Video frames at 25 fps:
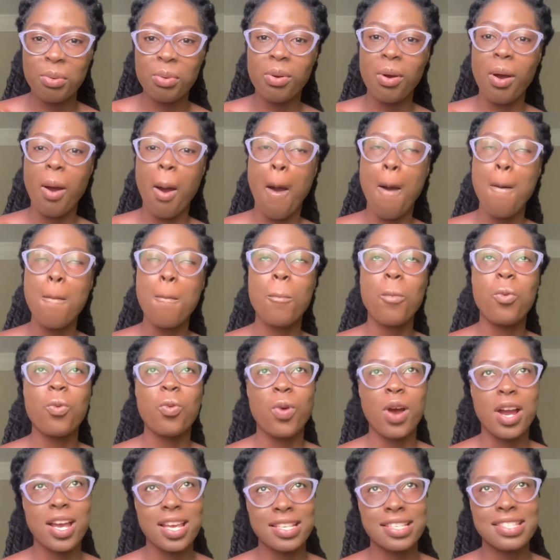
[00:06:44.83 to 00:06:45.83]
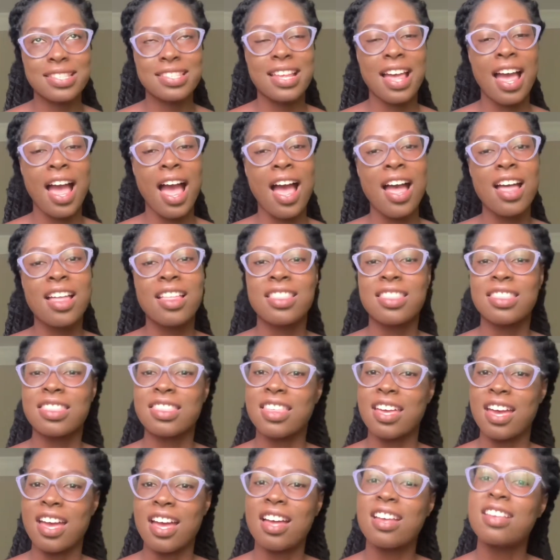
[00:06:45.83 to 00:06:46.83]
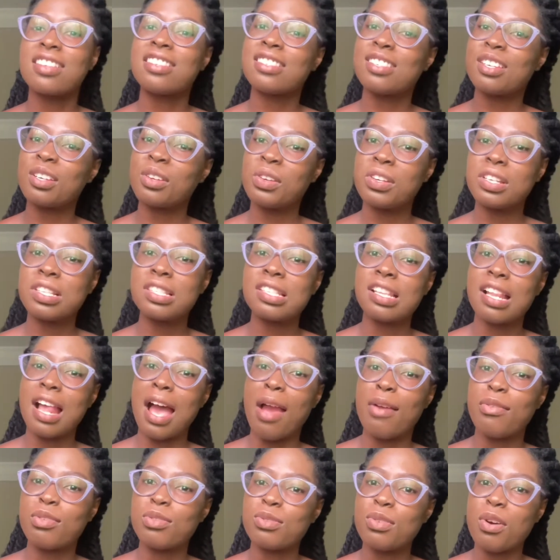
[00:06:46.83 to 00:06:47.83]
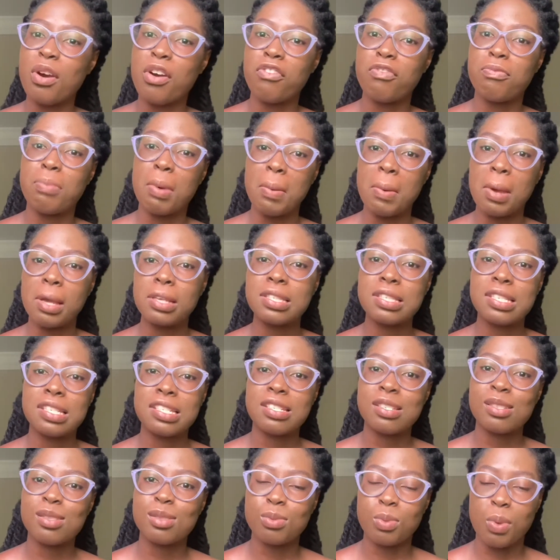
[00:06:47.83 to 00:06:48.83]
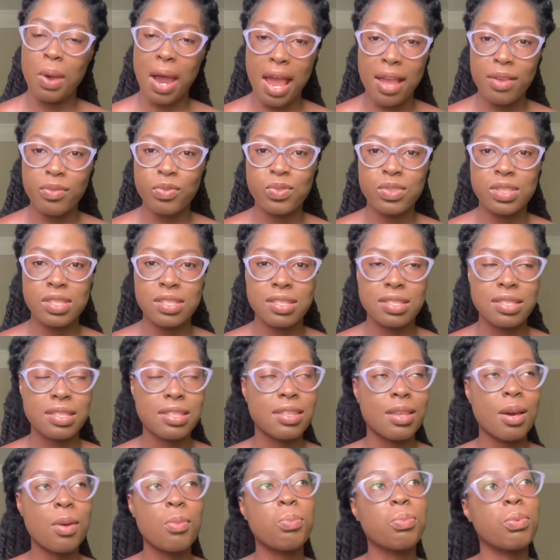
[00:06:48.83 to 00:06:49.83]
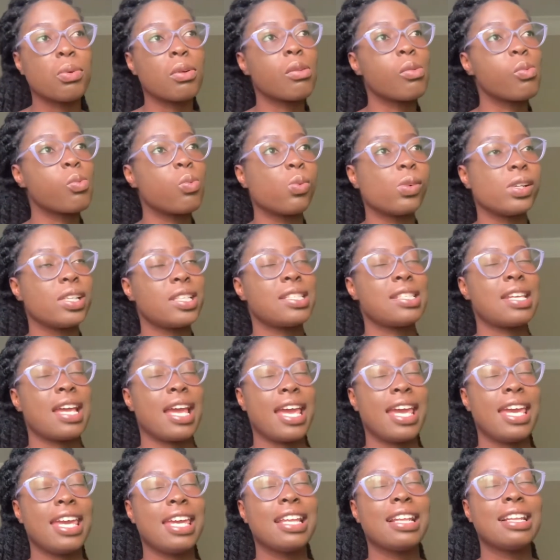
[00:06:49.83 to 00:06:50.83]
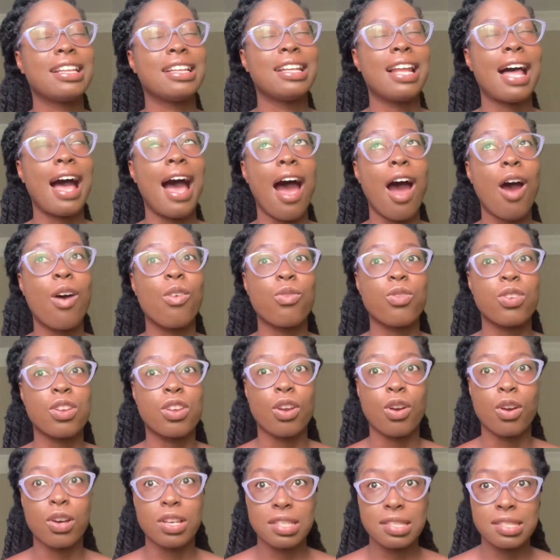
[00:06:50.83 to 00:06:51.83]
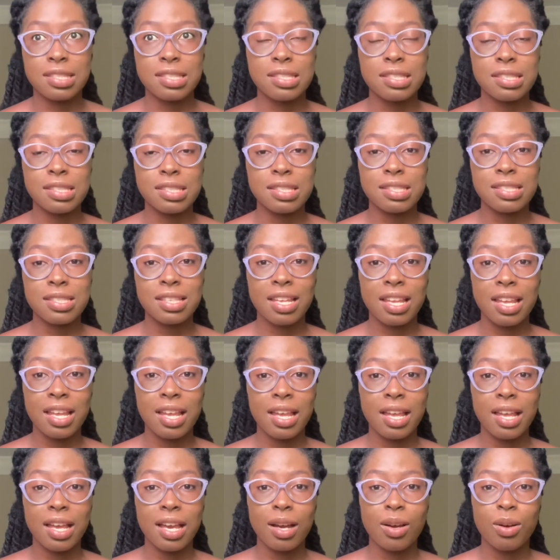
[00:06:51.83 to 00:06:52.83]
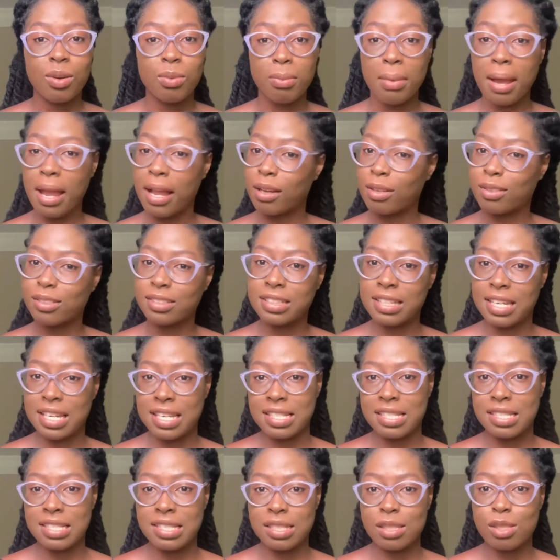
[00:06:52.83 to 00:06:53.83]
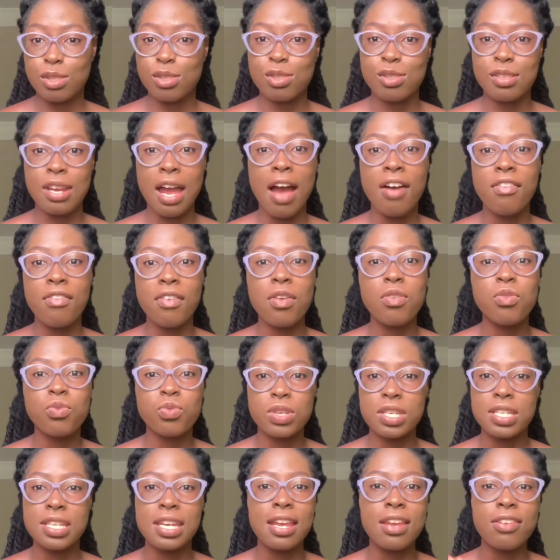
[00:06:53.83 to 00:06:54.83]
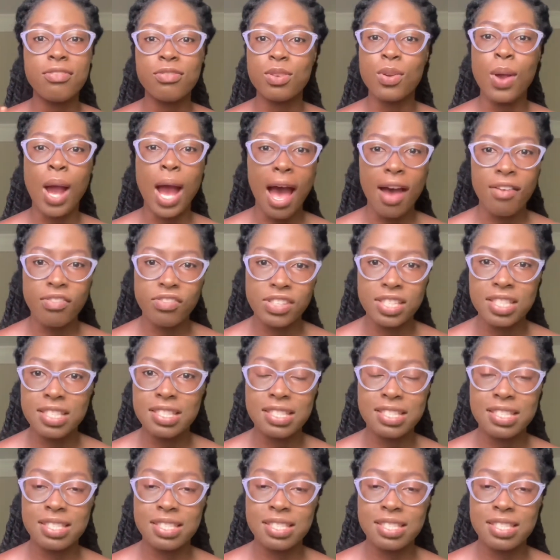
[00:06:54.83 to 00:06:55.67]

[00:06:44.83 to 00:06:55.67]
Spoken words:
was The Secret Lives of Baba Seji's Wives. That book was hilarious. My goodness, you should have a read if you haven't,